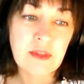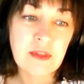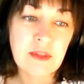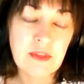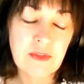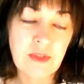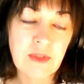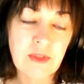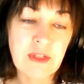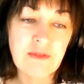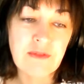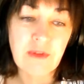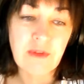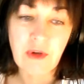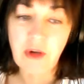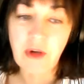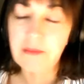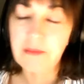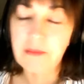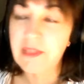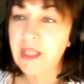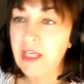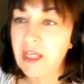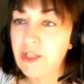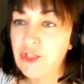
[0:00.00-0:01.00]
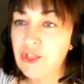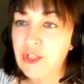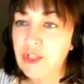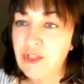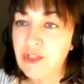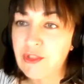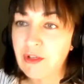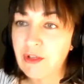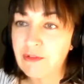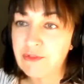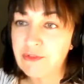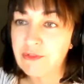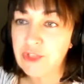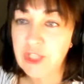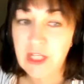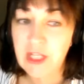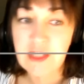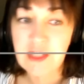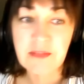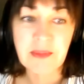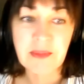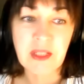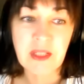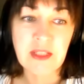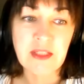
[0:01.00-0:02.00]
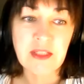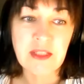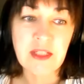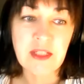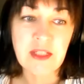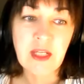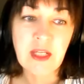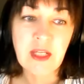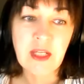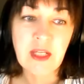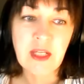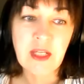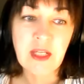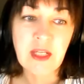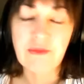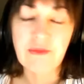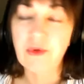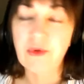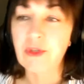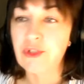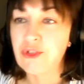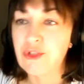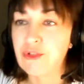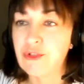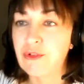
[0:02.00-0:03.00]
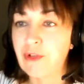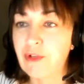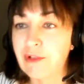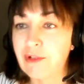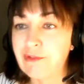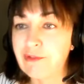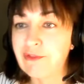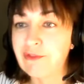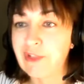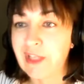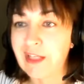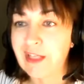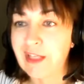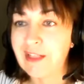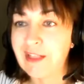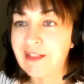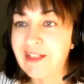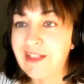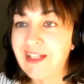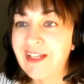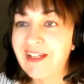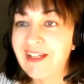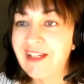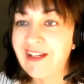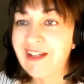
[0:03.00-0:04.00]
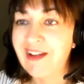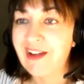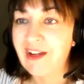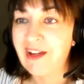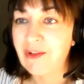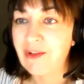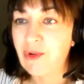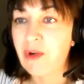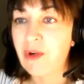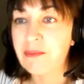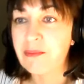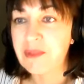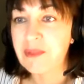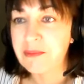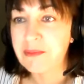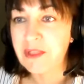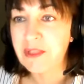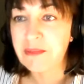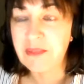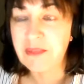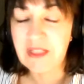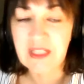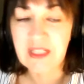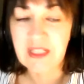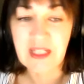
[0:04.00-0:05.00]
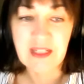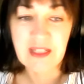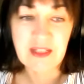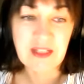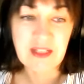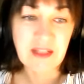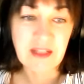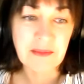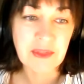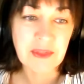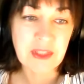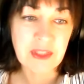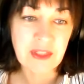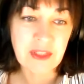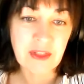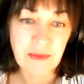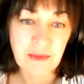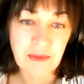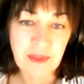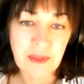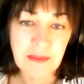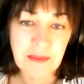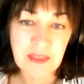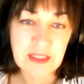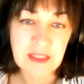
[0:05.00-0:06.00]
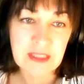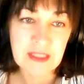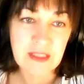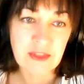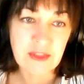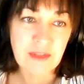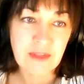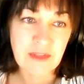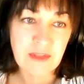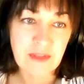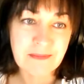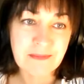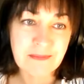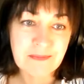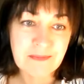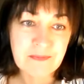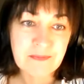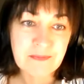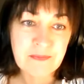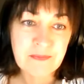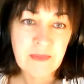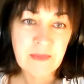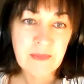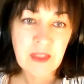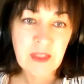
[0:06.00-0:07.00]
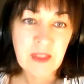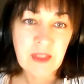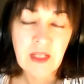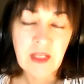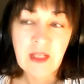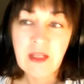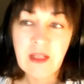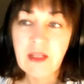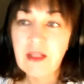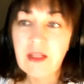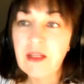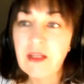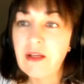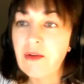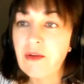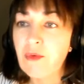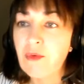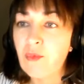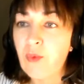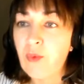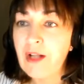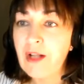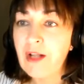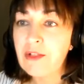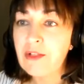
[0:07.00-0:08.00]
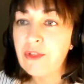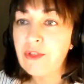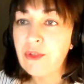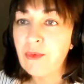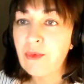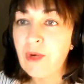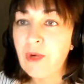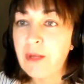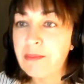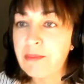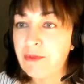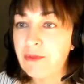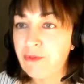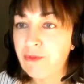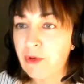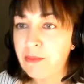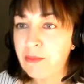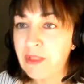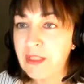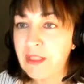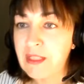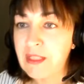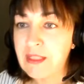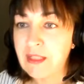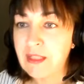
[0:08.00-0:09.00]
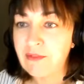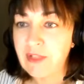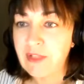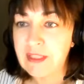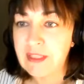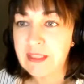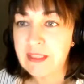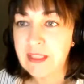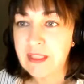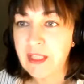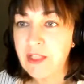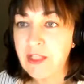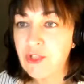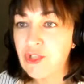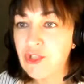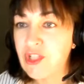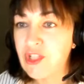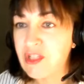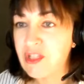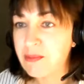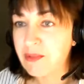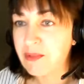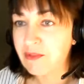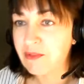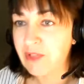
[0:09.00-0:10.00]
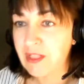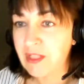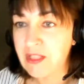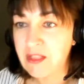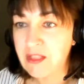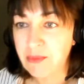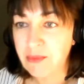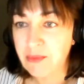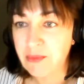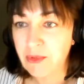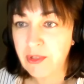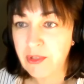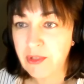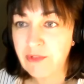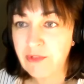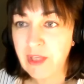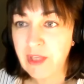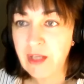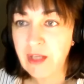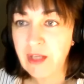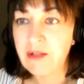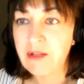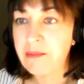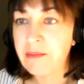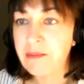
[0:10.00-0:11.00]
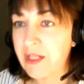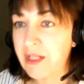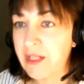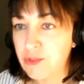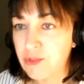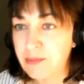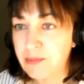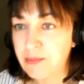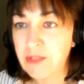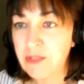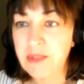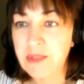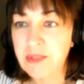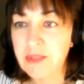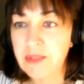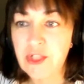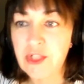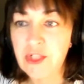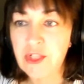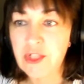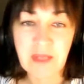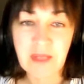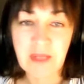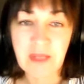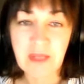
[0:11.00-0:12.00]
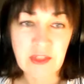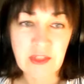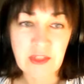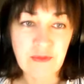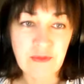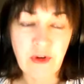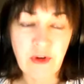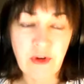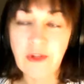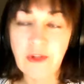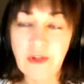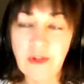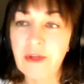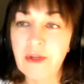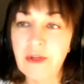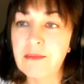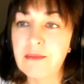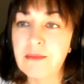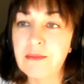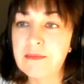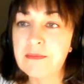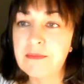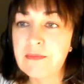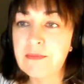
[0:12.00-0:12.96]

screen for complications of transplant, and of course, do not forget complement-mediated hemolytic uremic syndrome. While you are performing these investigations, provide supportive care, manage blood pressure, manage volume,